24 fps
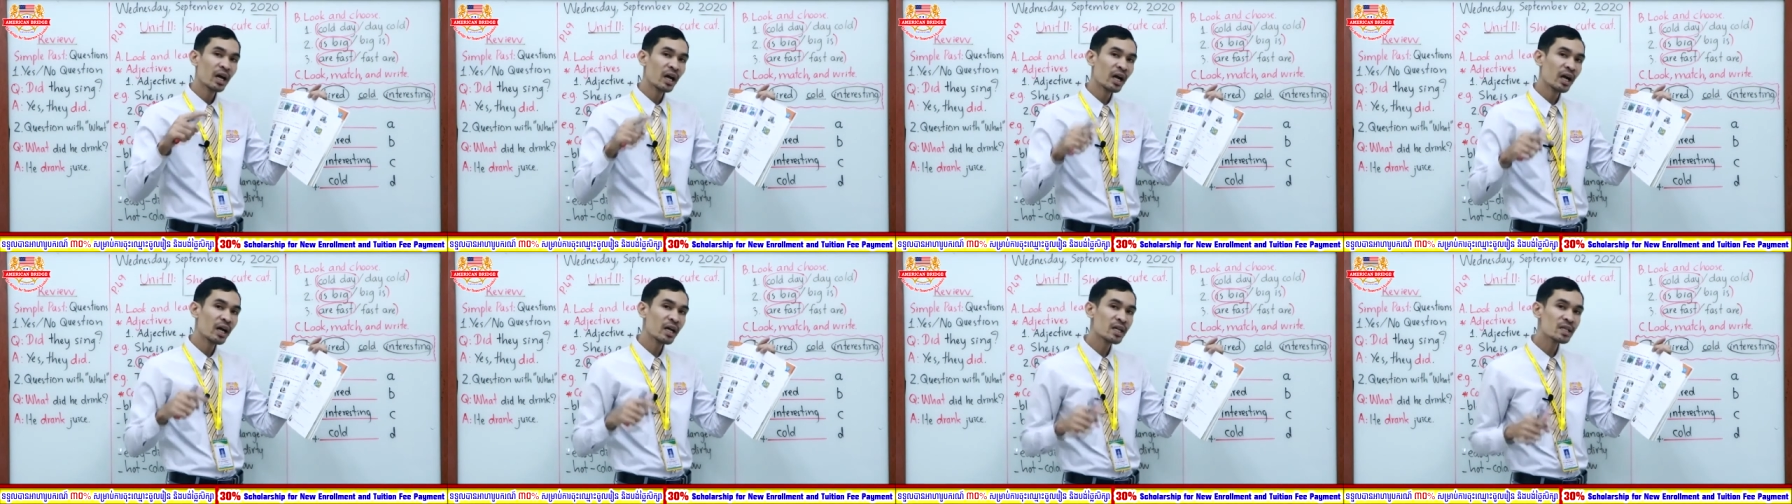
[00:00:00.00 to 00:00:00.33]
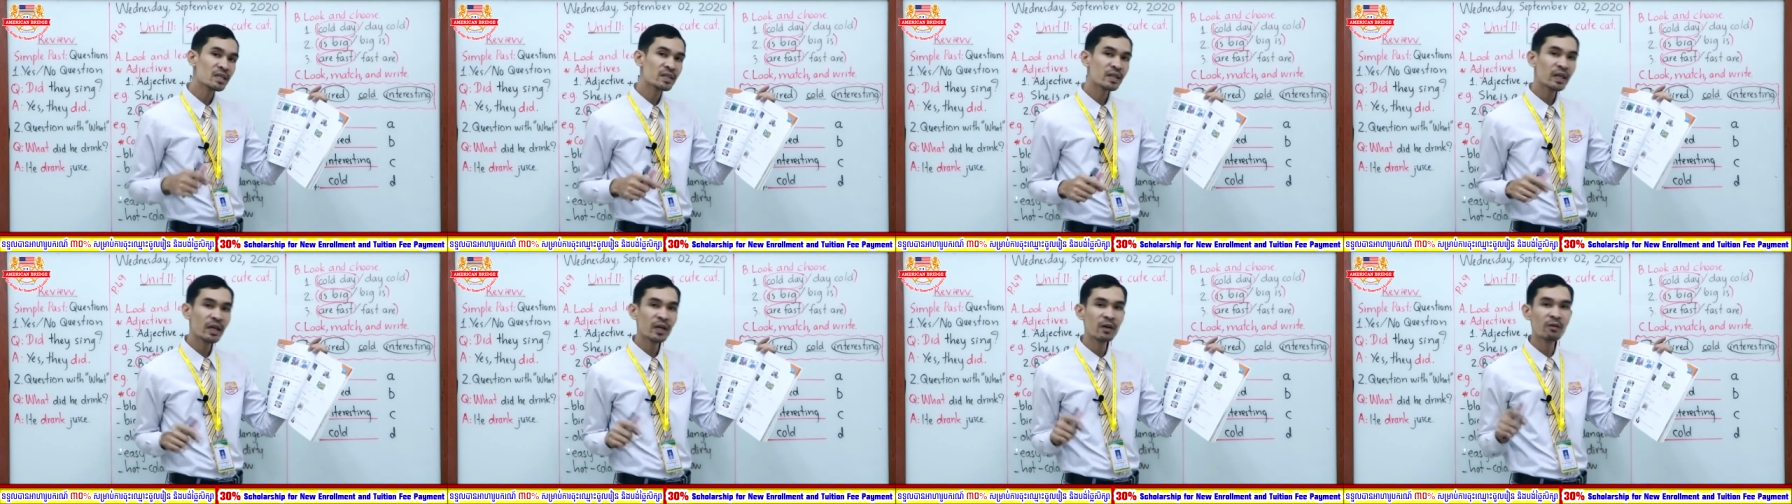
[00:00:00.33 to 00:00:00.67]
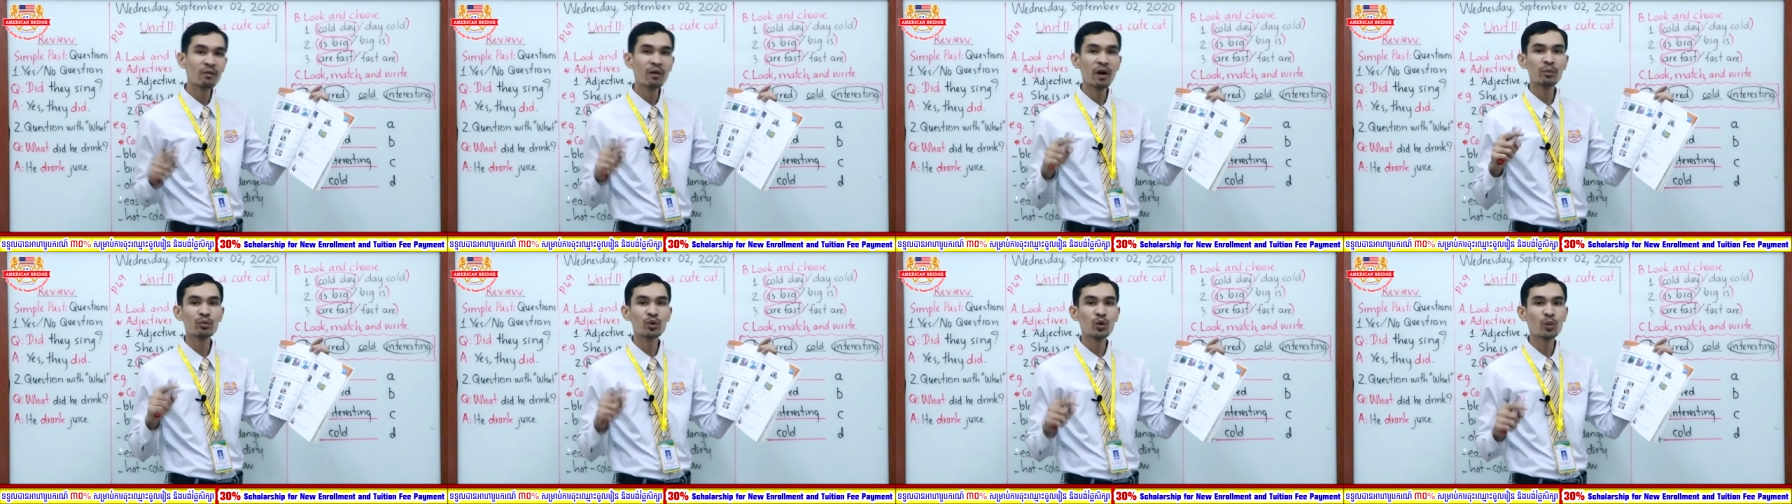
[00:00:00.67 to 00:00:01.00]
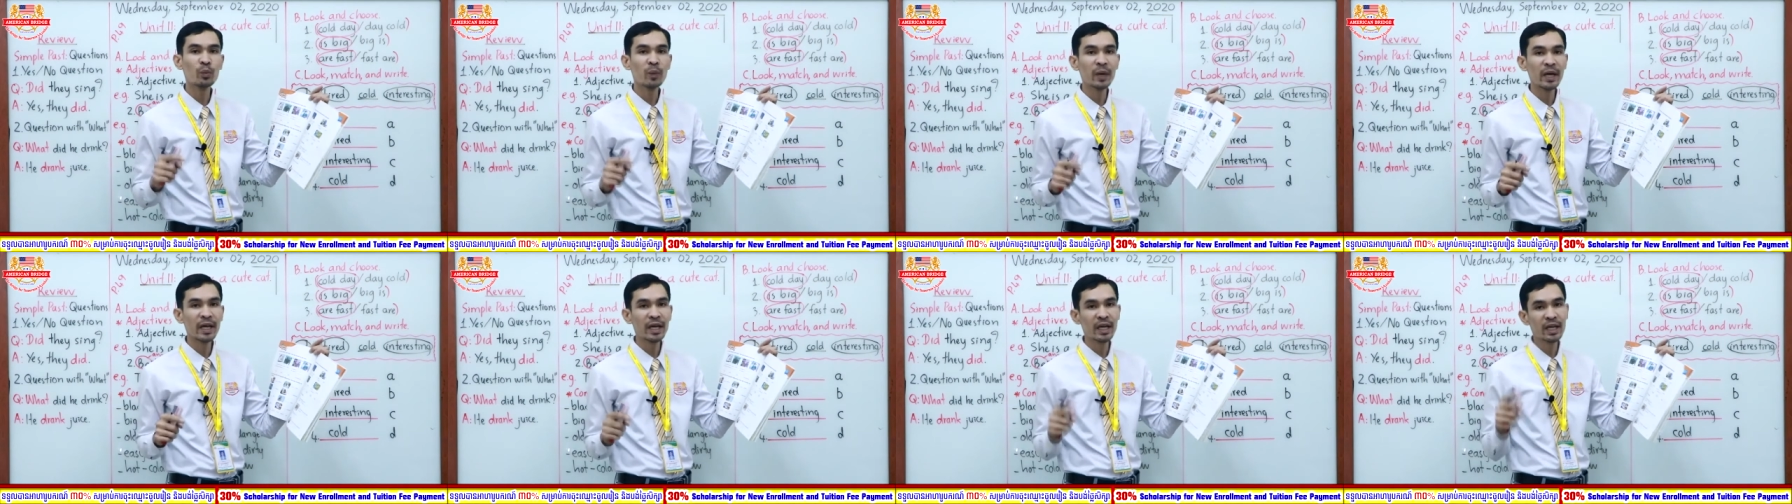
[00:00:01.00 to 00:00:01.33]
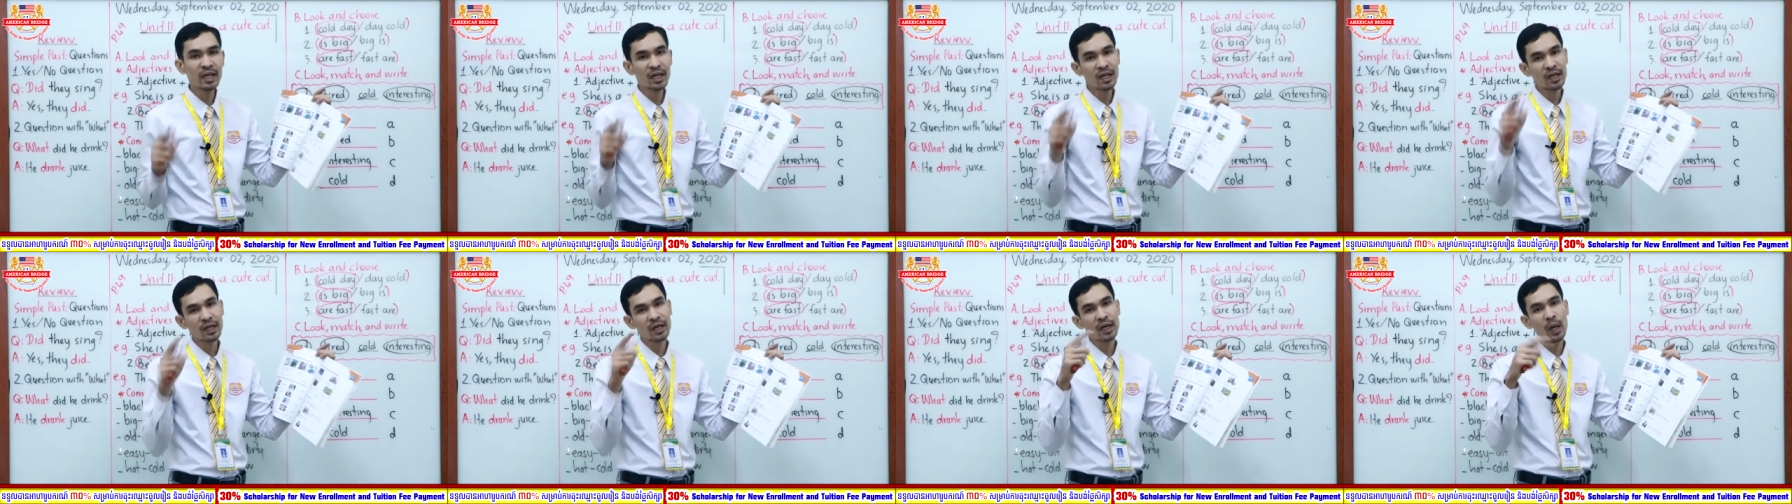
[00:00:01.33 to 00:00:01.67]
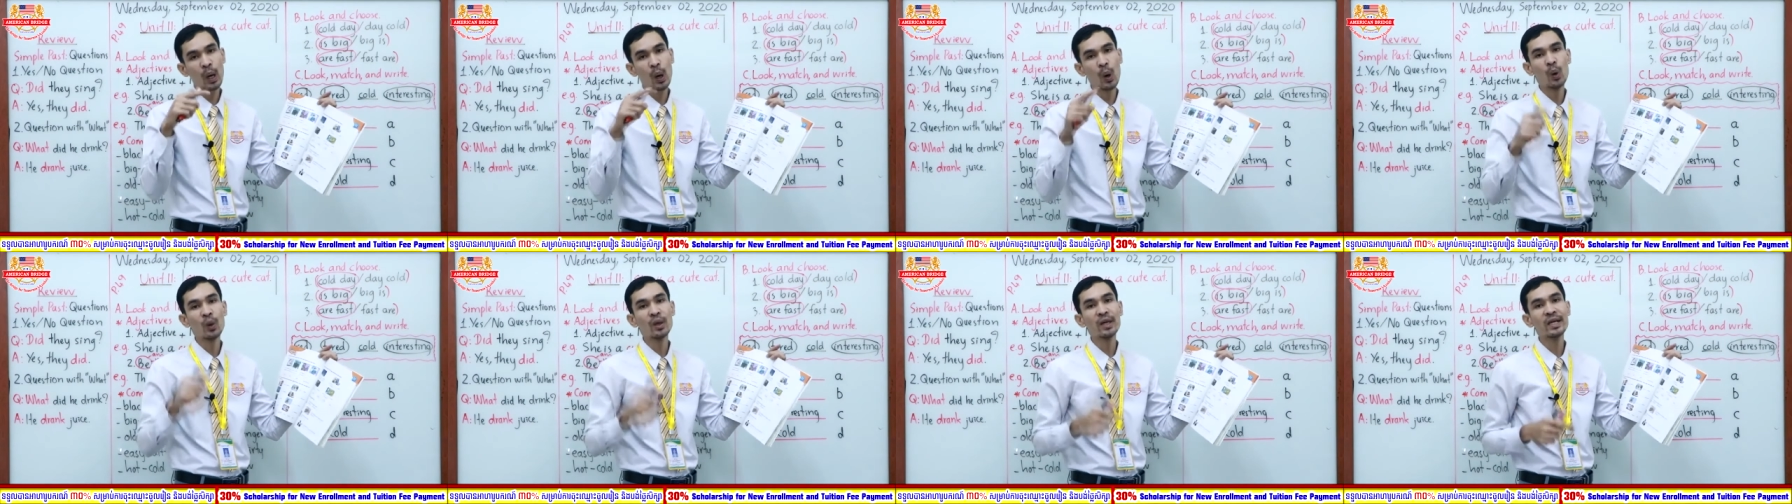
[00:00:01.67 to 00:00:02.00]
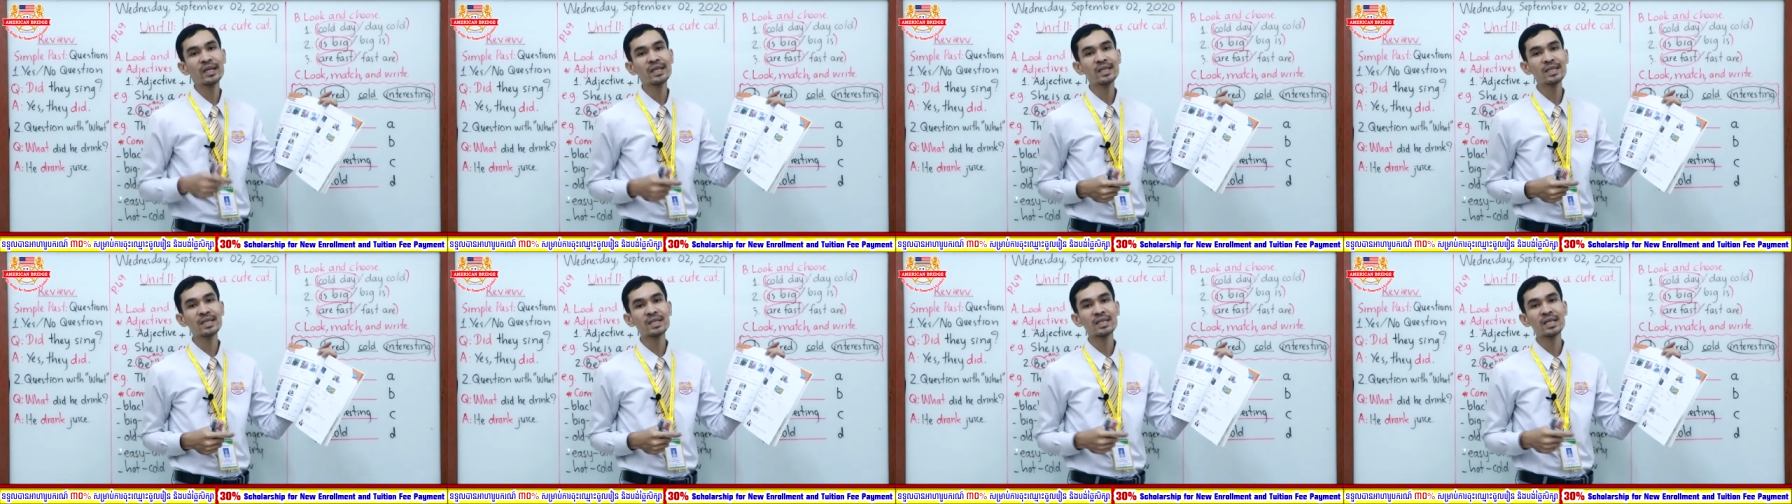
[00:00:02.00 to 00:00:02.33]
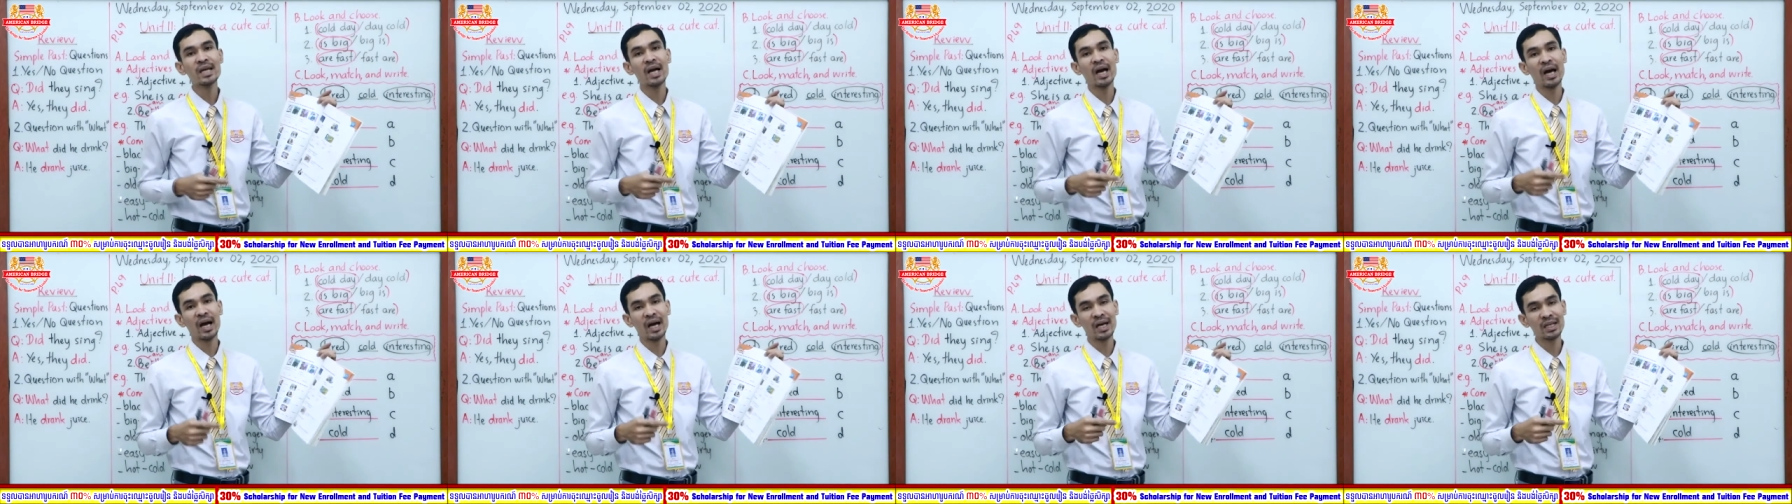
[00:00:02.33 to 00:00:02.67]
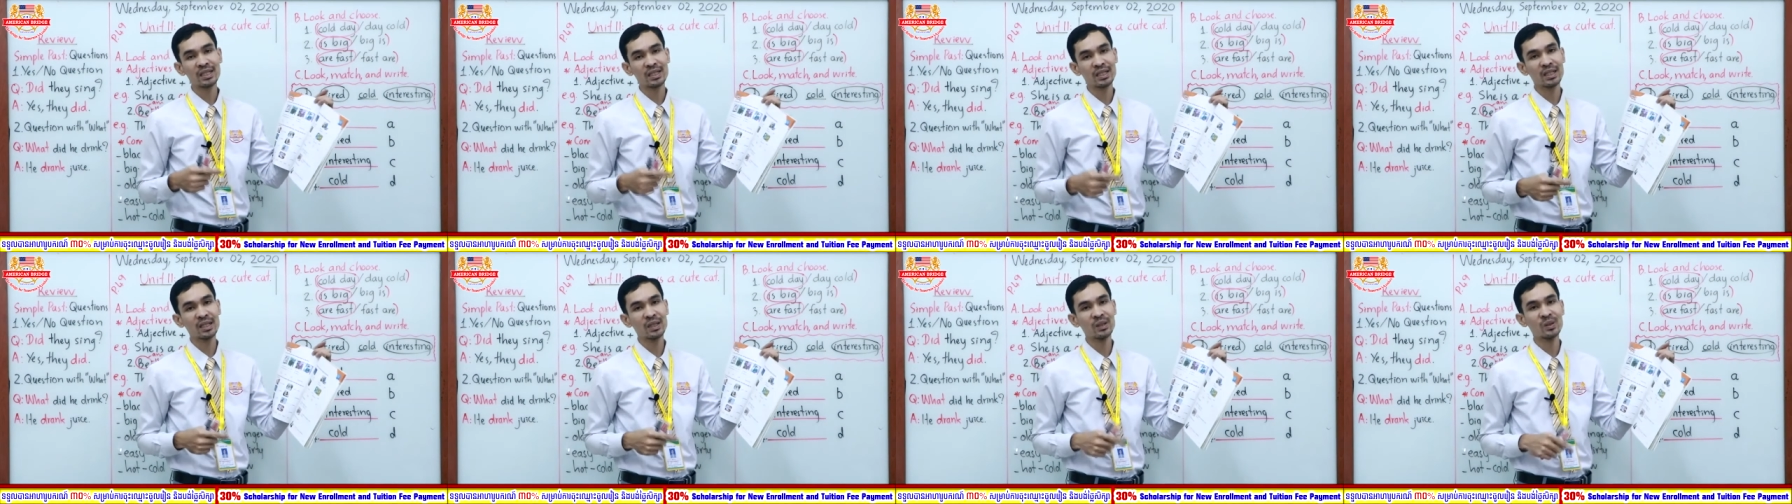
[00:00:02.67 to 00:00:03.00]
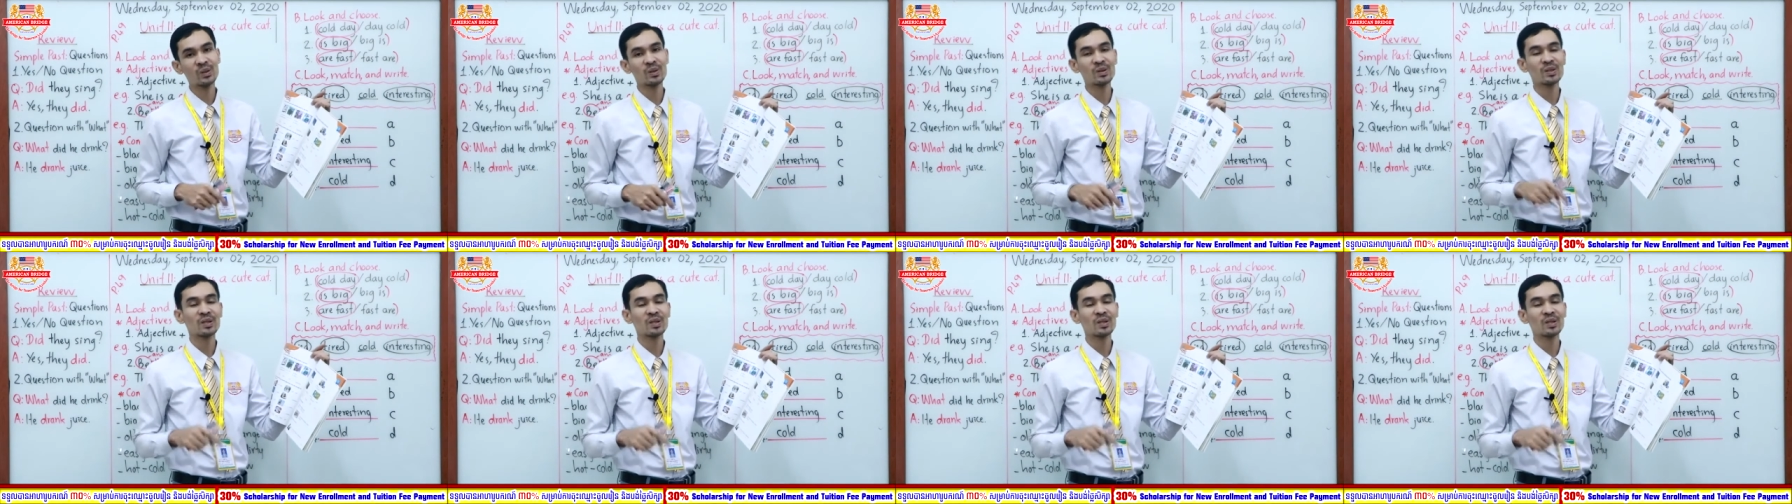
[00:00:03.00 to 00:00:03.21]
Is equal to be cold is adjective.